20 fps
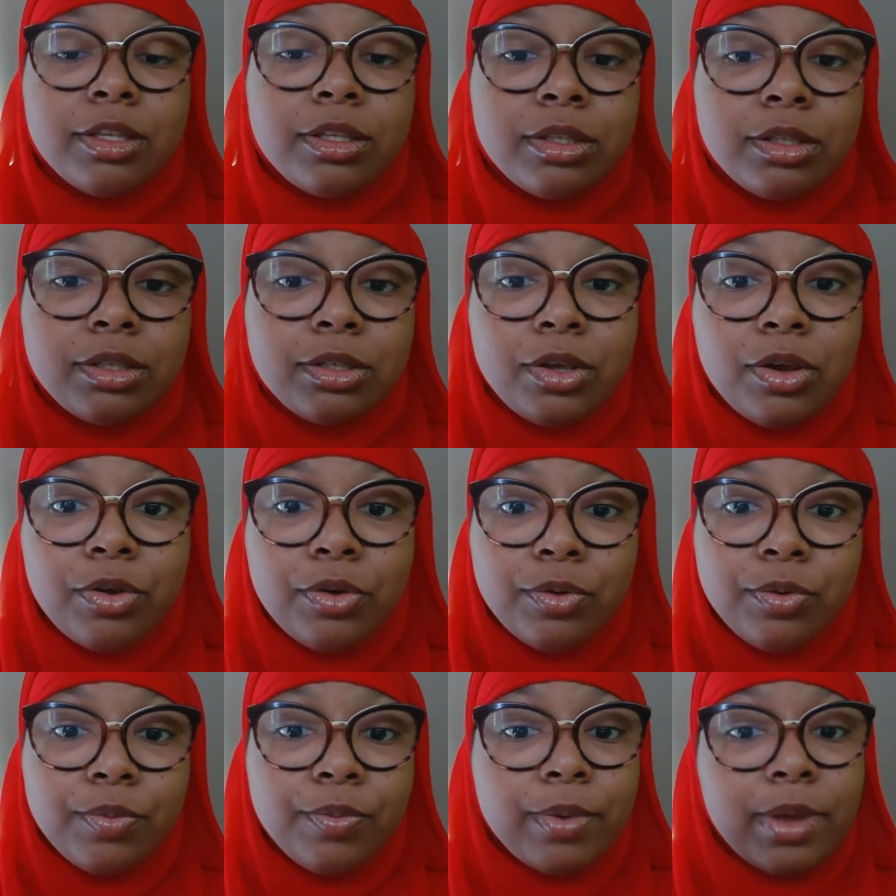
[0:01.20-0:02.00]

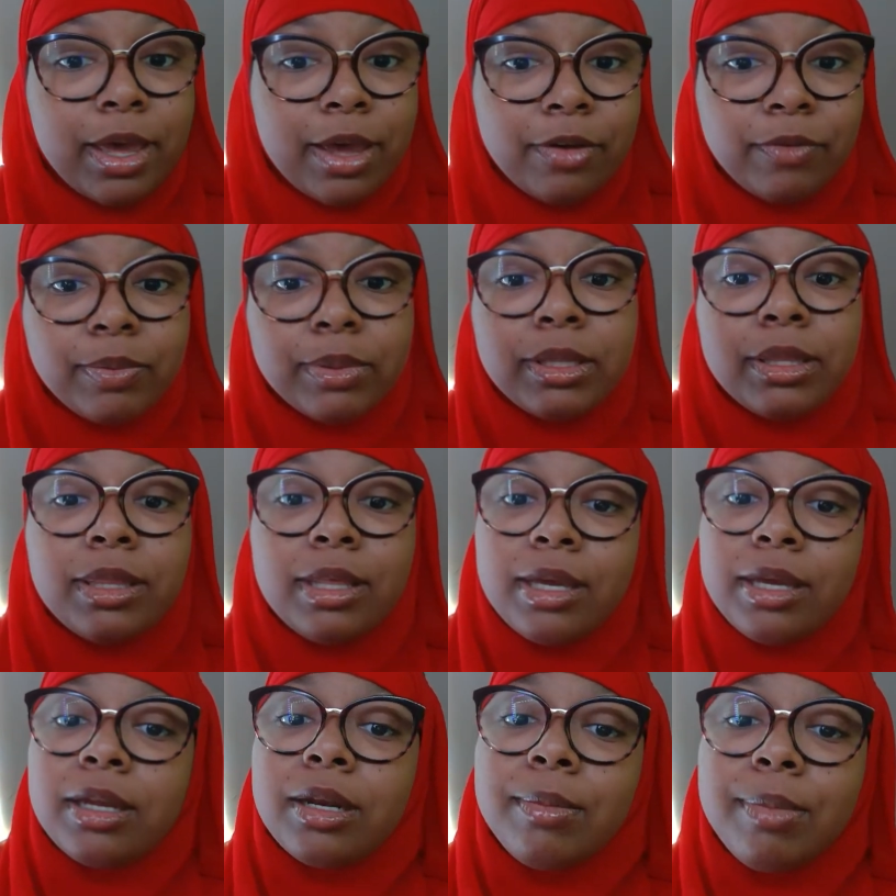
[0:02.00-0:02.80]
So, I've been
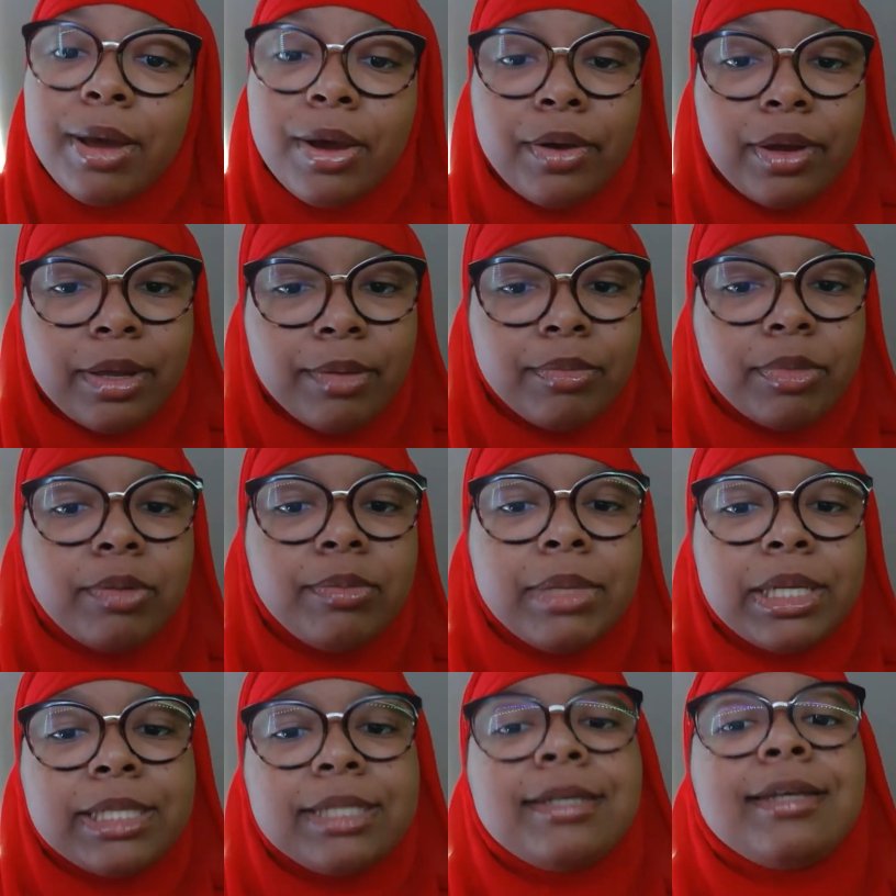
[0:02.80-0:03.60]
thinking about
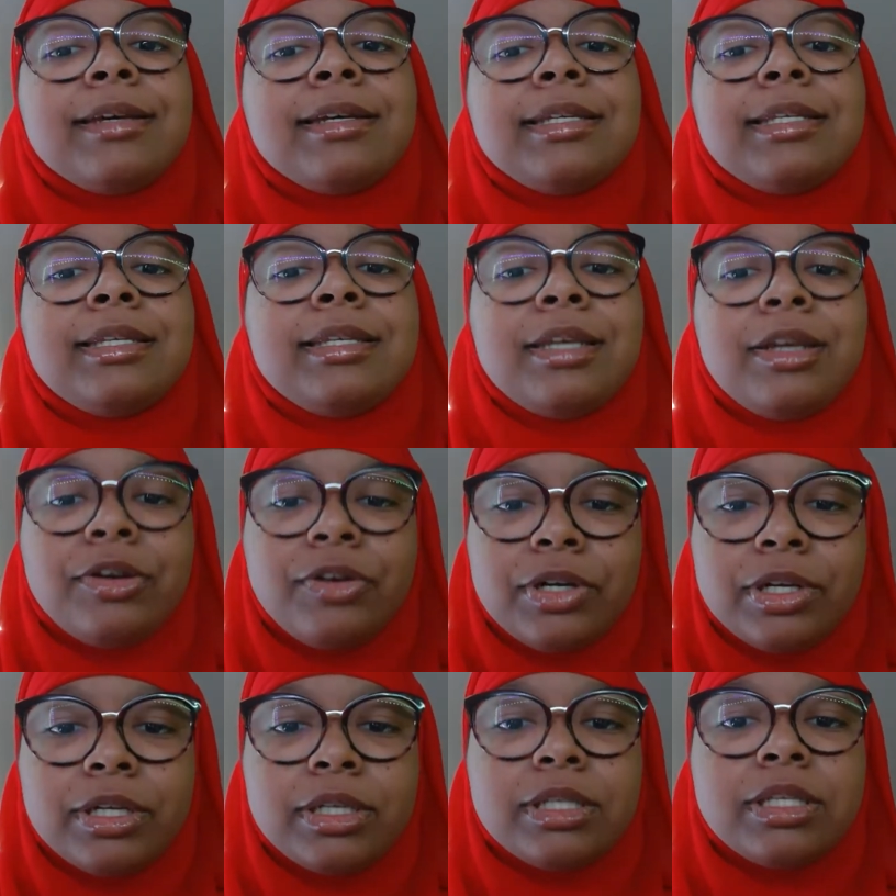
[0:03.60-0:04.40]
implementing a
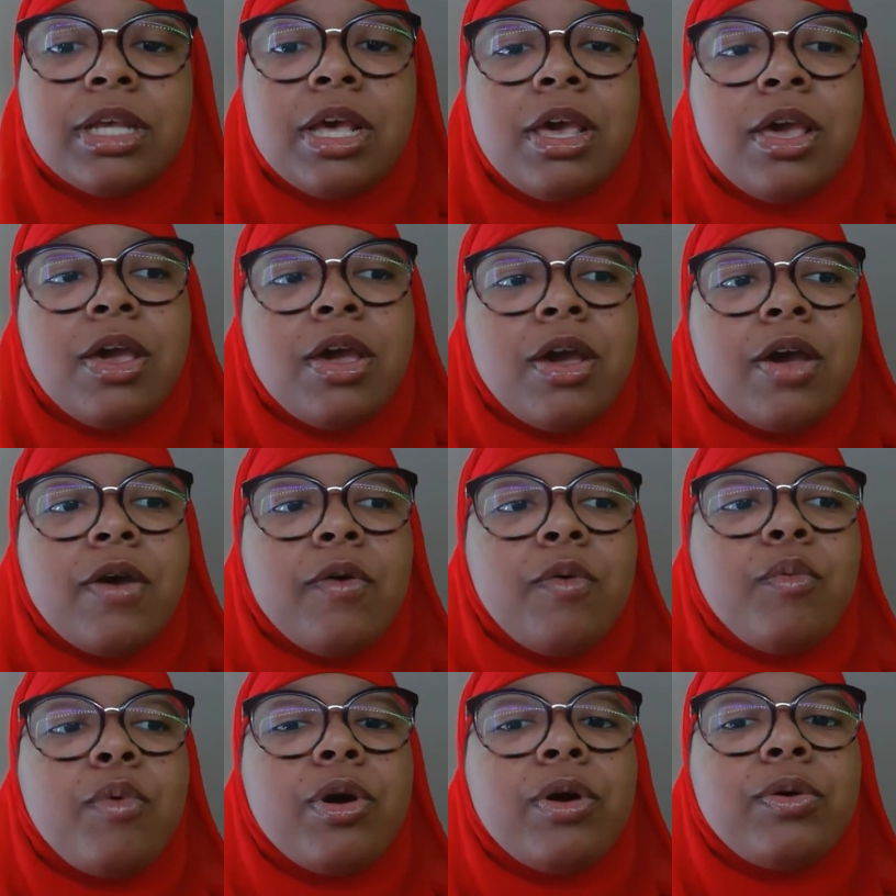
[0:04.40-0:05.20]
series
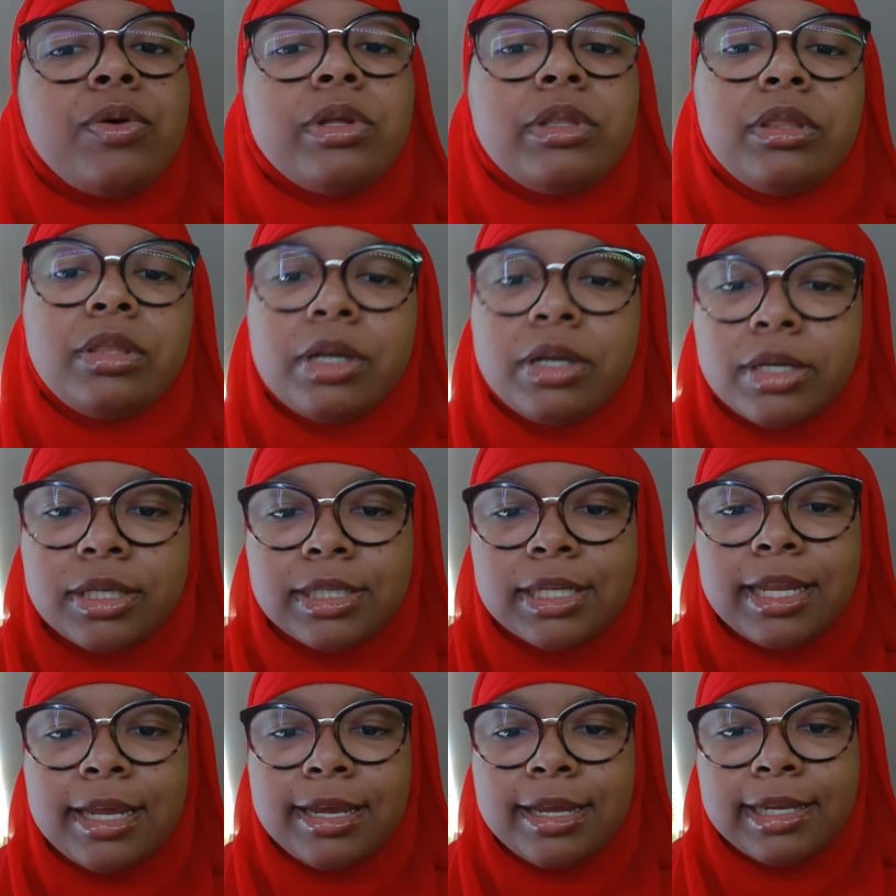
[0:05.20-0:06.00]
where on
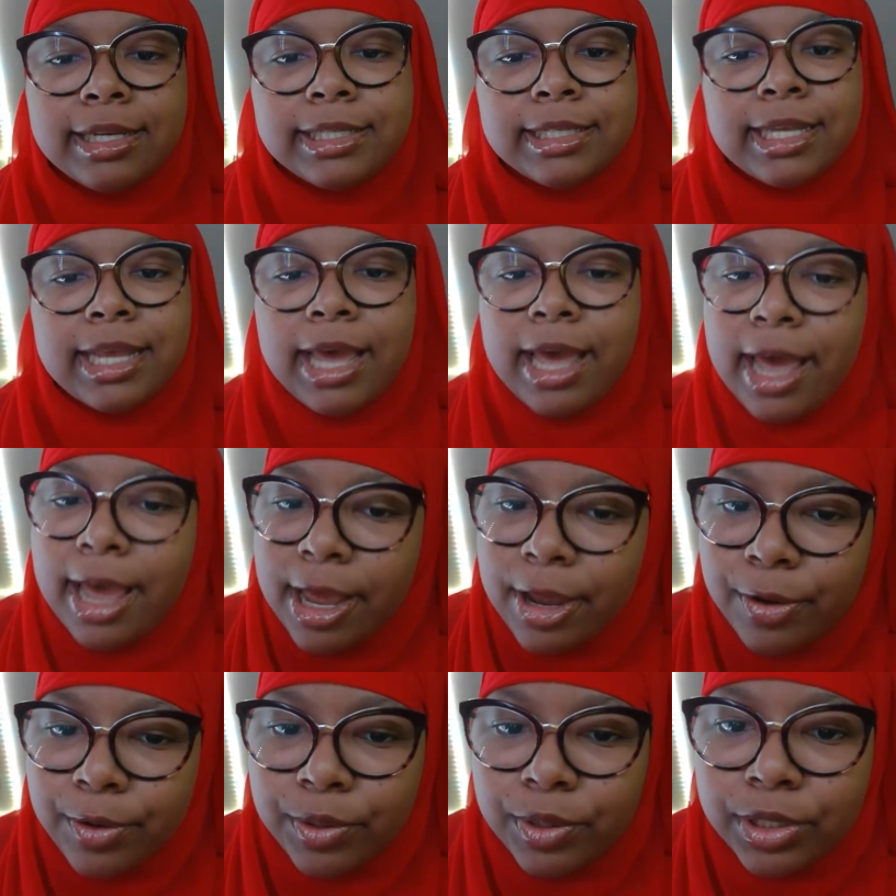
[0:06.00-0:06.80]
Thursdays I
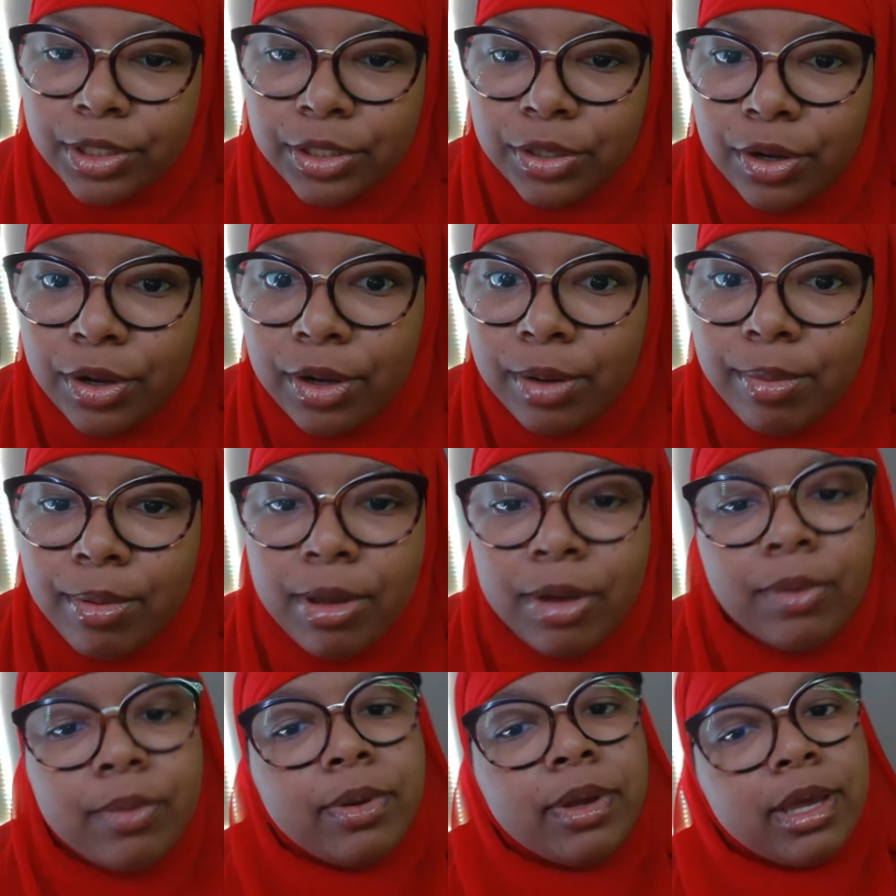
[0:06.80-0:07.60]
only talk
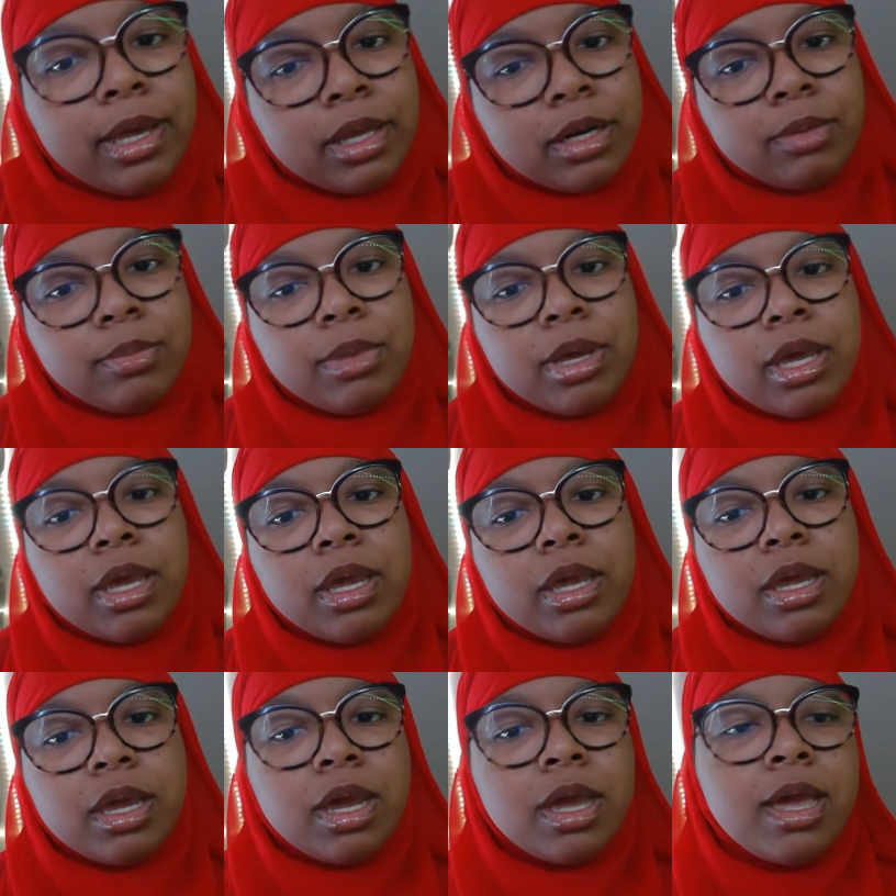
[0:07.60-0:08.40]
about
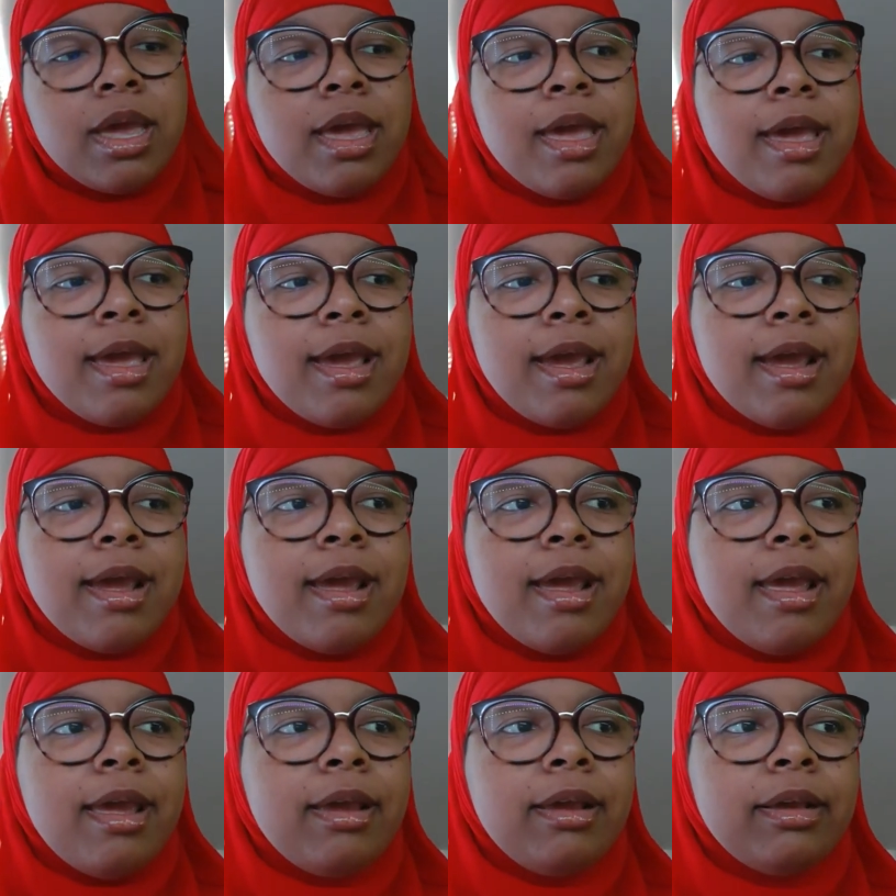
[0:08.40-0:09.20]
anime
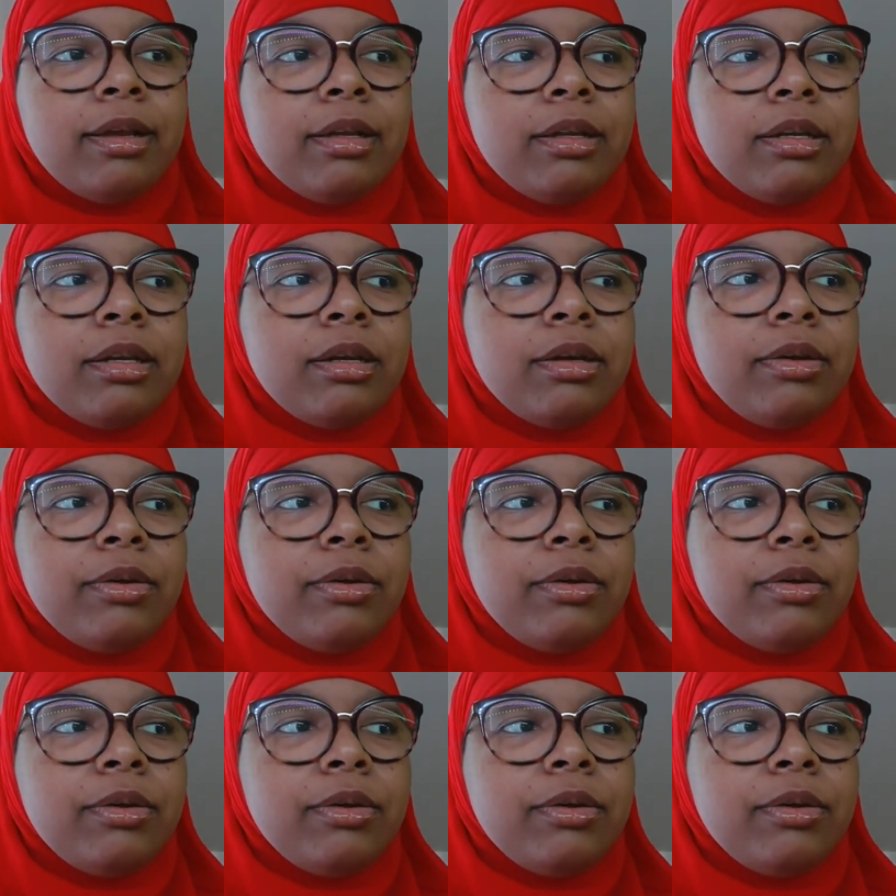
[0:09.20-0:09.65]
and